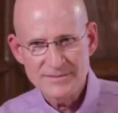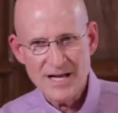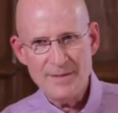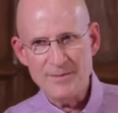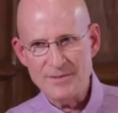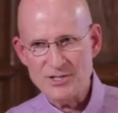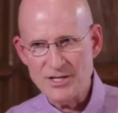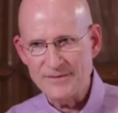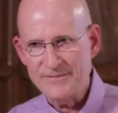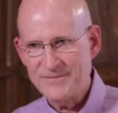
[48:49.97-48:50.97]
copy
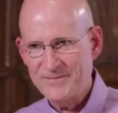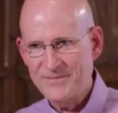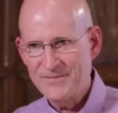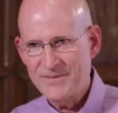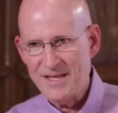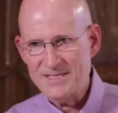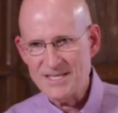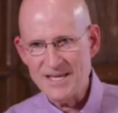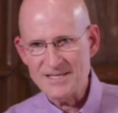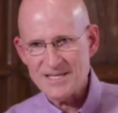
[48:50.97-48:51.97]
machine and
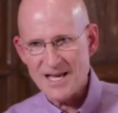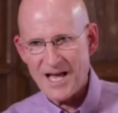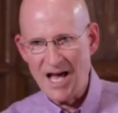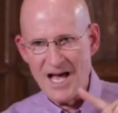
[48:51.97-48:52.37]
says,